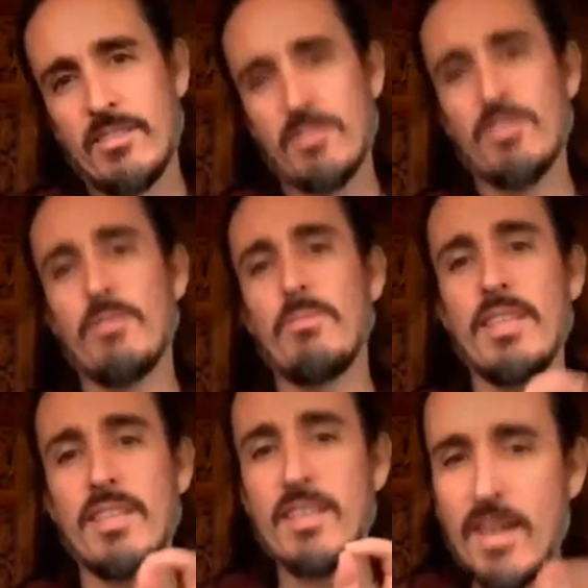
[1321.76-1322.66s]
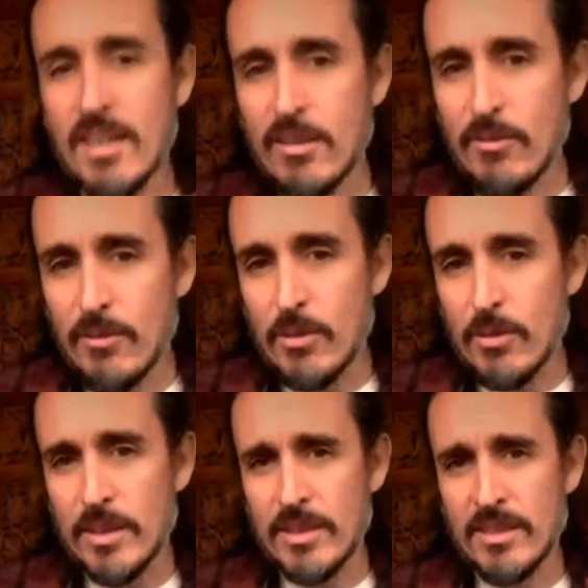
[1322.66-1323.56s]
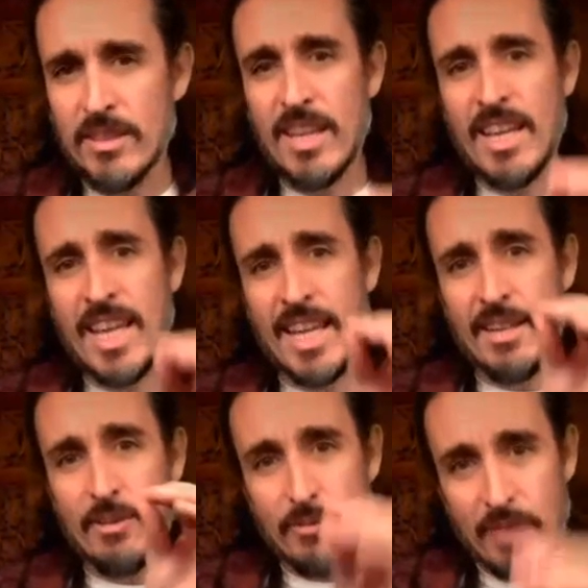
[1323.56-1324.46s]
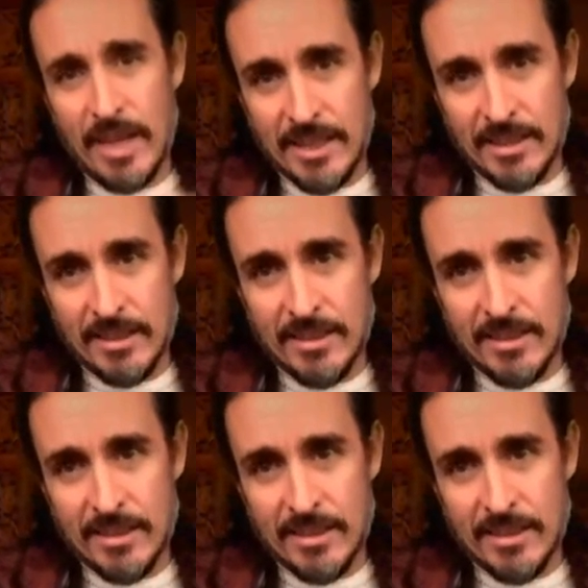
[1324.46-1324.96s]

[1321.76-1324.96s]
to be nonconformant and defiant